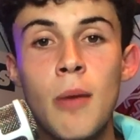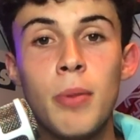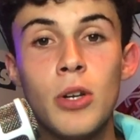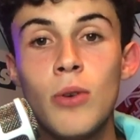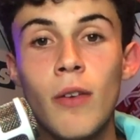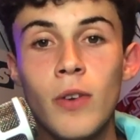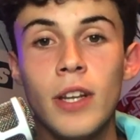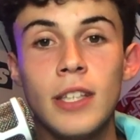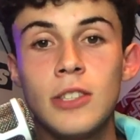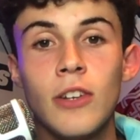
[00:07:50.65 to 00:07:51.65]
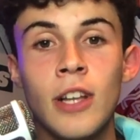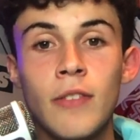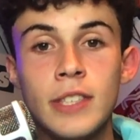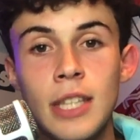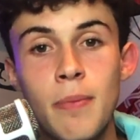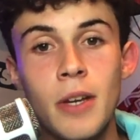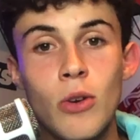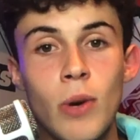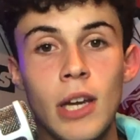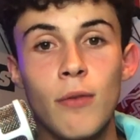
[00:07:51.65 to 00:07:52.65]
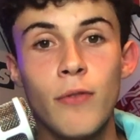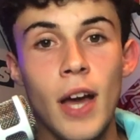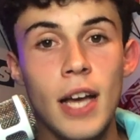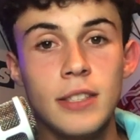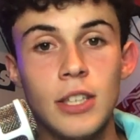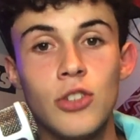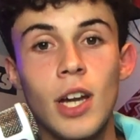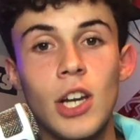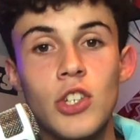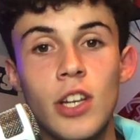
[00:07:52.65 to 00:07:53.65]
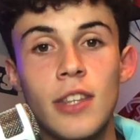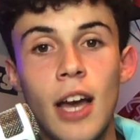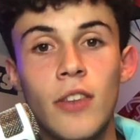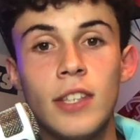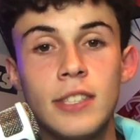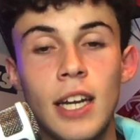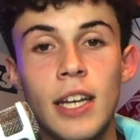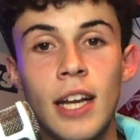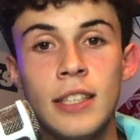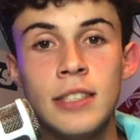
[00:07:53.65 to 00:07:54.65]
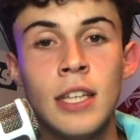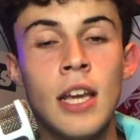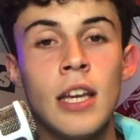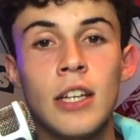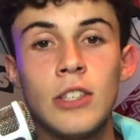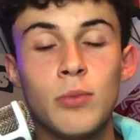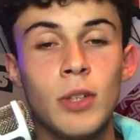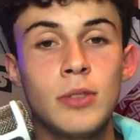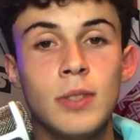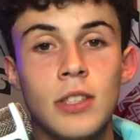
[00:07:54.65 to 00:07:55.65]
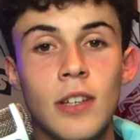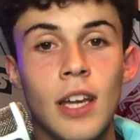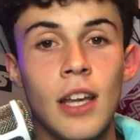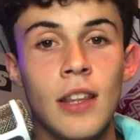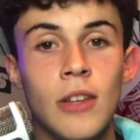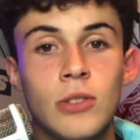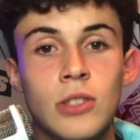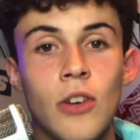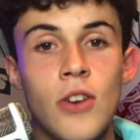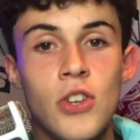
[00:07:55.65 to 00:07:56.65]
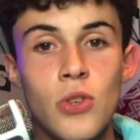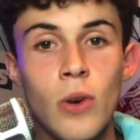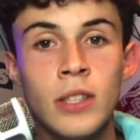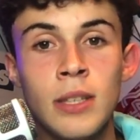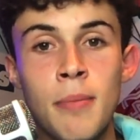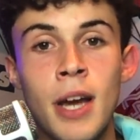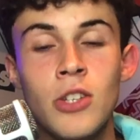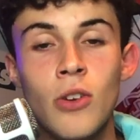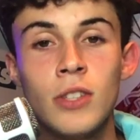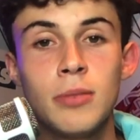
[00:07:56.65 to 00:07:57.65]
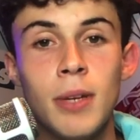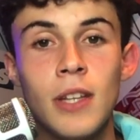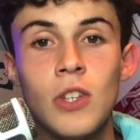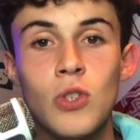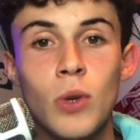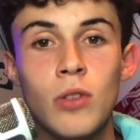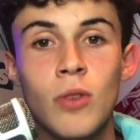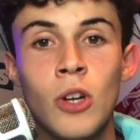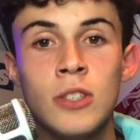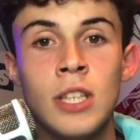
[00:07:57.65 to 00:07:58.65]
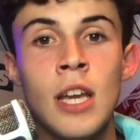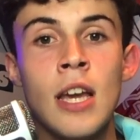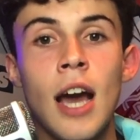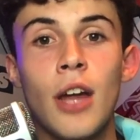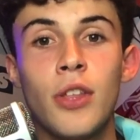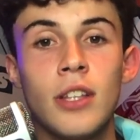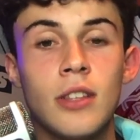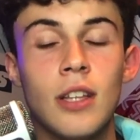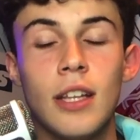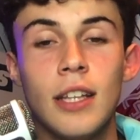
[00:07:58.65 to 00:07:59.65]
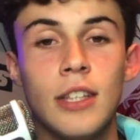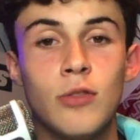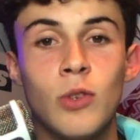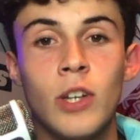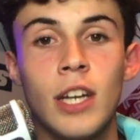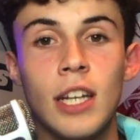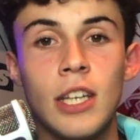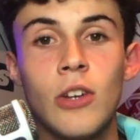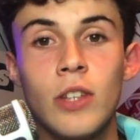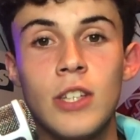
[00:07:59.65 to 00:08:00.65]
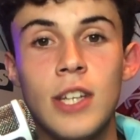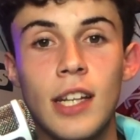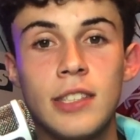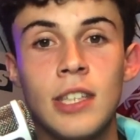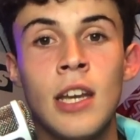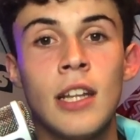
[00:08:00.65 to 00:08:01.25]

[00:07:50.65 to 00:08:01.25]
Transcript: But whoever it is, they're going to have to step in quick and fast and try to shut down these tight ends. Because once we start getting those 3rd and shorts and Mac Jones is making the short throws, I think it's really going to kill the Jets.